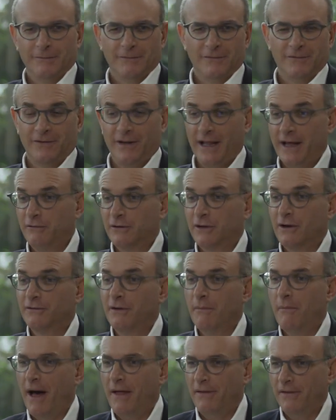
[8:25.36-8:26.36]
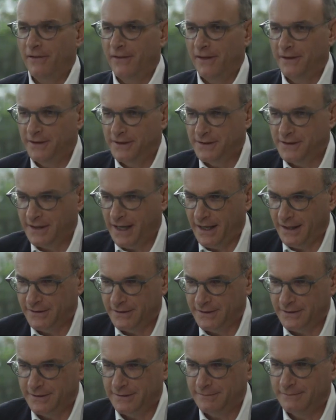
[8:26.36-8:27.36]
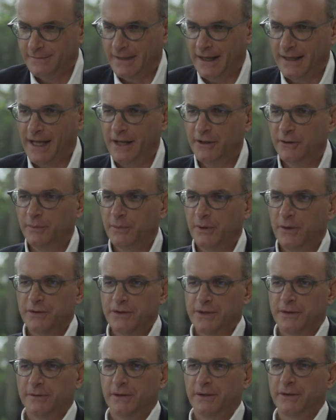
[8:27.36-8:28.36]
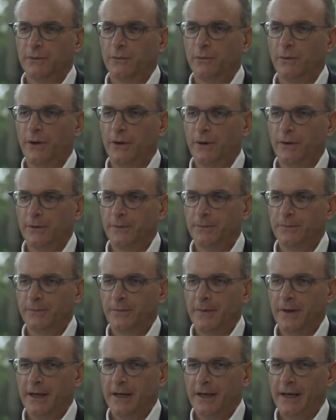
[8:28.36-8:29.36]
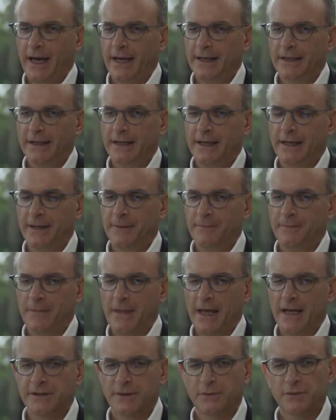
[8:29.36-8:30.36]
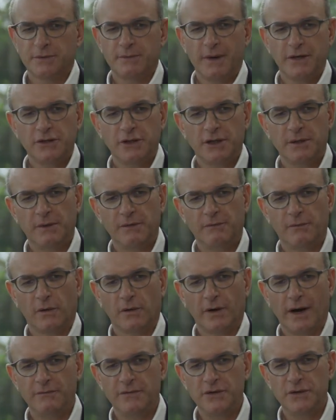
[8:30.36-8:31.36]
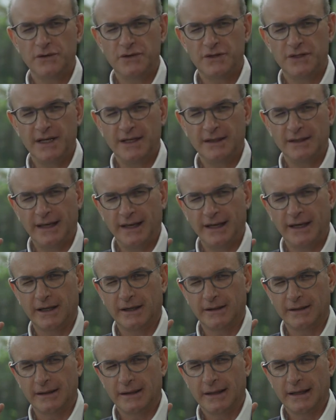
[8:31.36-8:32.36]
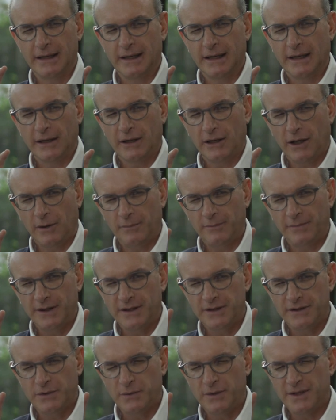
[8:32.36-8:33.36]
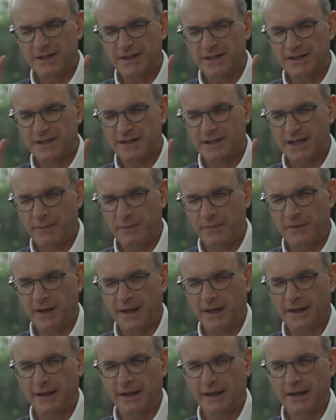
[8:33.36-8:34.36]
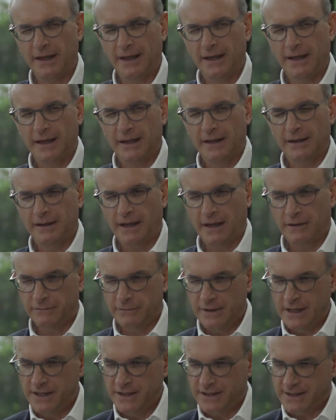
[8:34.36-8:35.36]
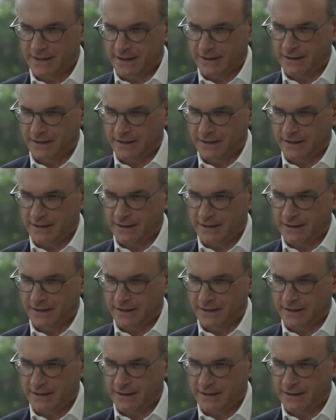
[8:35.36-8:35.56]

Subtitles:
flavor of the month in a sense, another poster on a wall. And as I was mentioning before, have you seen companies doing something that really